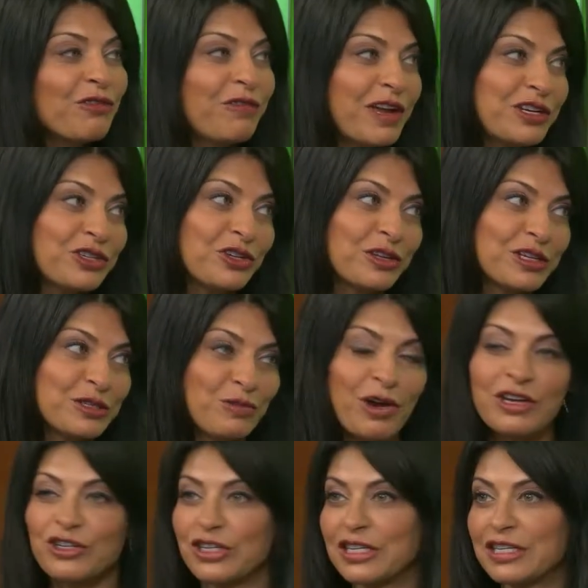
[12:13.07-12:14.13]
your facial
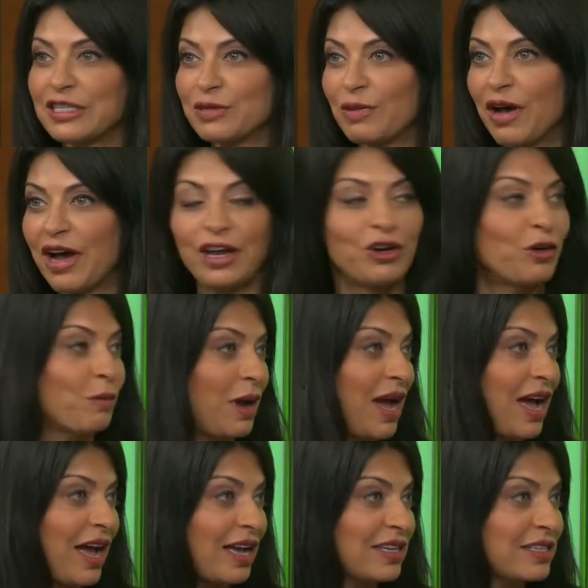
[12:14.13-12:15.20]
expressions behind your
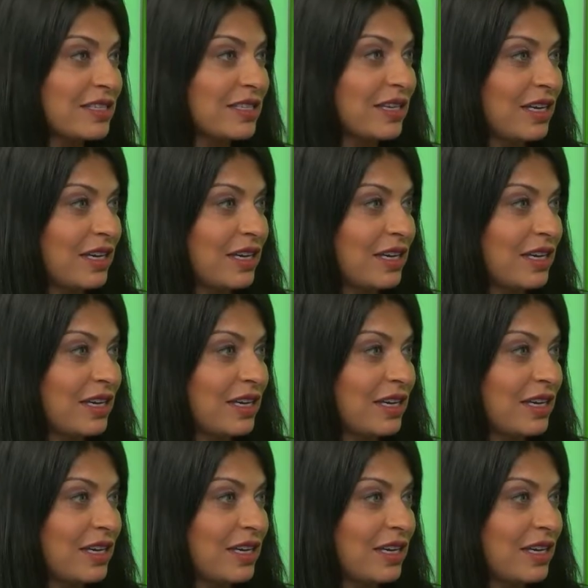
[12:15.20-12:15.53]
mask.